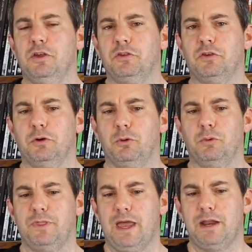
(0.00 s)
So
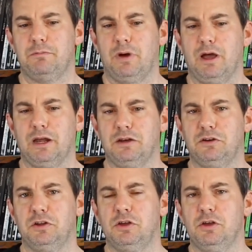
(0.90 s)
with that in
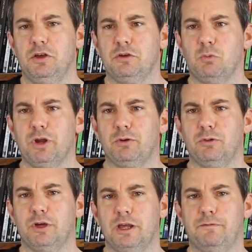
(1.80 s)
mind, what you're
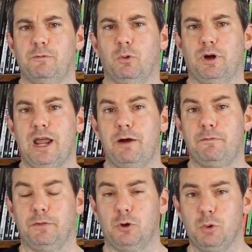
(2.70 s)
looking for now
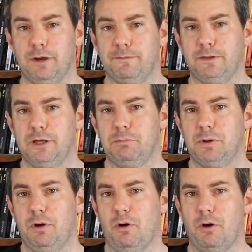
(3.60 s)
for the quick flip
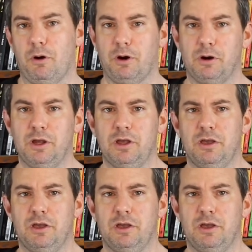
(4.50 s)
are